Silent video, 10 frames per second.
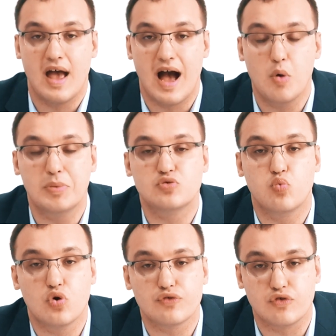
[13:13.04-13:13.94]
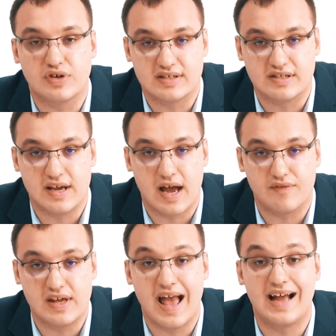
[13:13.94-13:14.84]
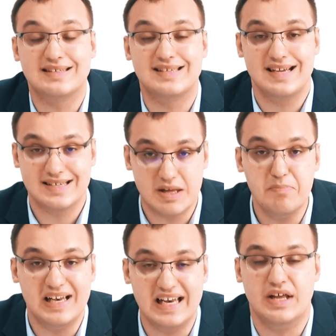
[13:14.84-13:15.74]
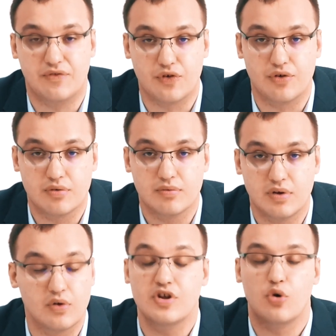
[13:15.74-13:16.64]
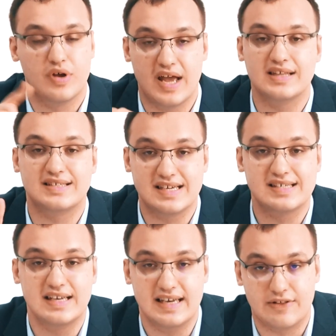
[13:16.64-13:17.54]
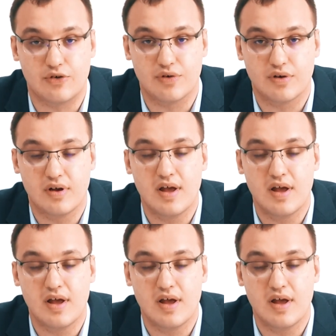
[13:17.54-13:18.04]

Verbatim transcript: How much water does he have? He had 60 milliliter. Oh, no, he had 60 liter.